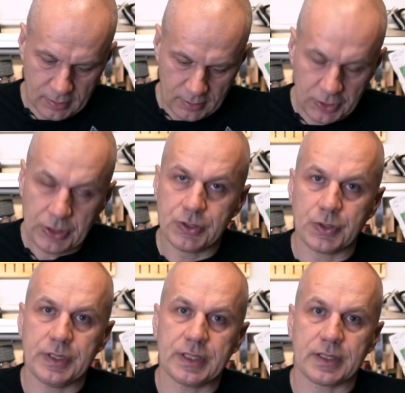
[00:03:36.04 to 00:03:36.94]
heat
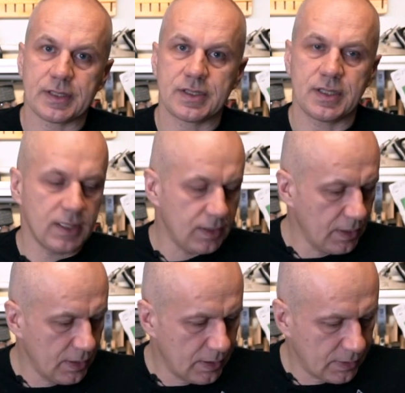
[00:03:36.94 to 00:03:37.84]
treated steel
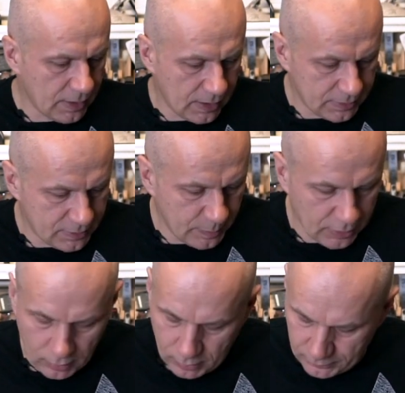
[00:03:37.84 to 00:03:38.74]
that's
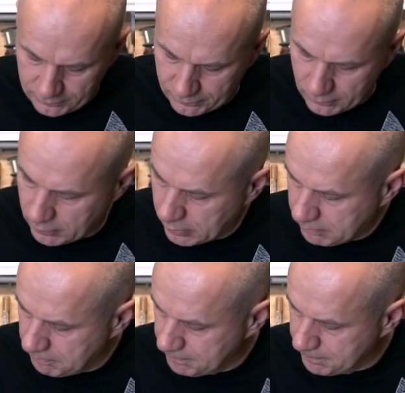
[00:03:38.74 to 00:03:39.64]
been on for
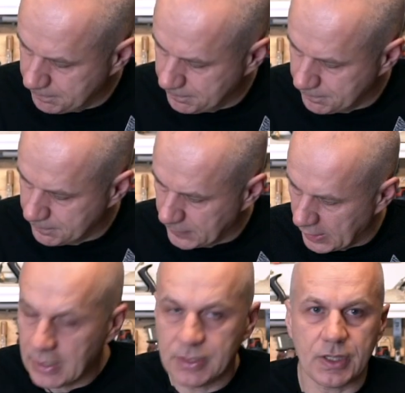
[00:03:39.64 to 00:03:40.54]

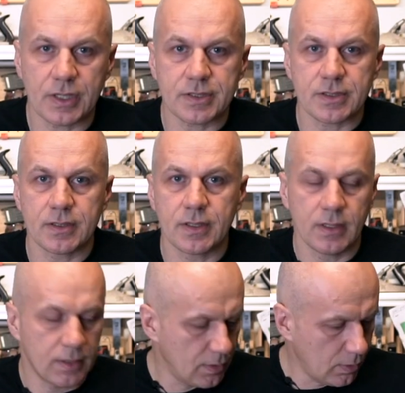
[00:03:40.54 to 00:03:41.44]
8 years
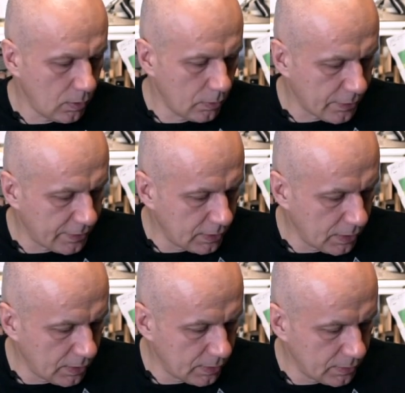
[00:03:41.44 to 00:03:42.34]
already,
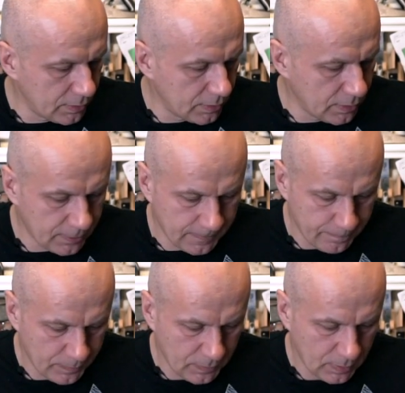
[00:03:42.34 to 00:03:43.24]
and
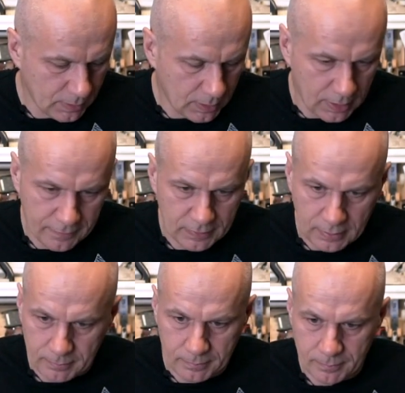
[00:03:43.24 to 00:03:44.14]
I've
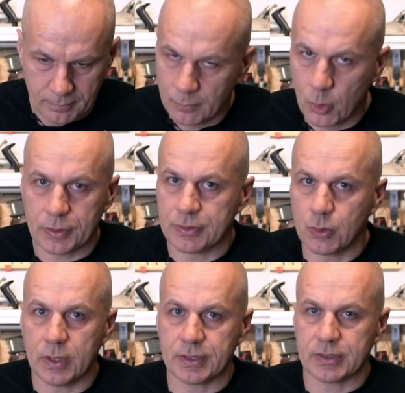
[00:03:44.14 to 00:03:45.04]
done more than
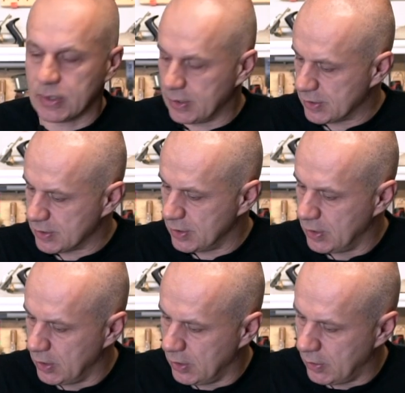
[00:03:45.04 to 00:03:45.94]
200 runners
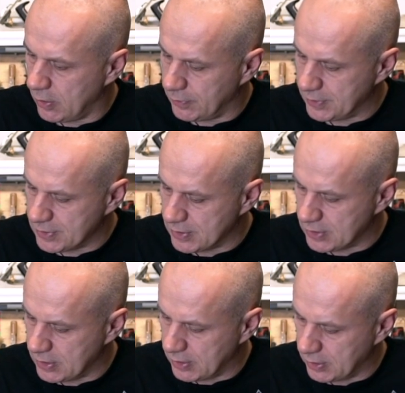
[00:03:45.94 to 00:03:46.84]
on this
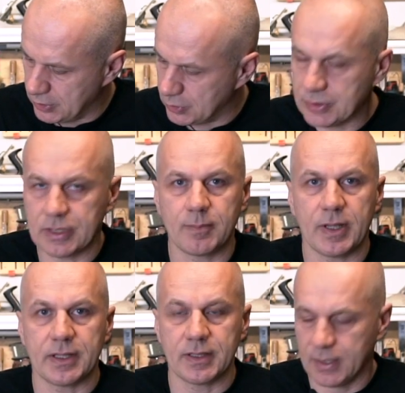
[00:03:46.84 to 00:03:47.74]
heat treated
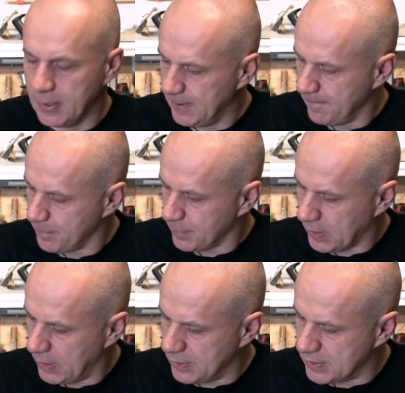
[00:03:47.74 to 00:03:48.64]
plate.
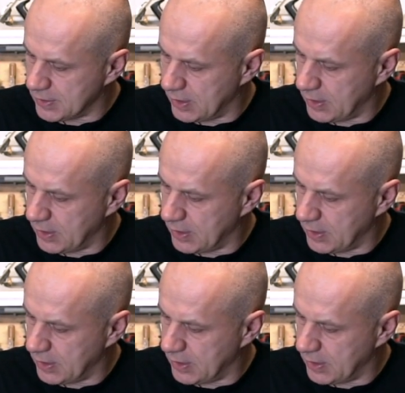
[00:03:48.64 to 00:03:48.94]
It's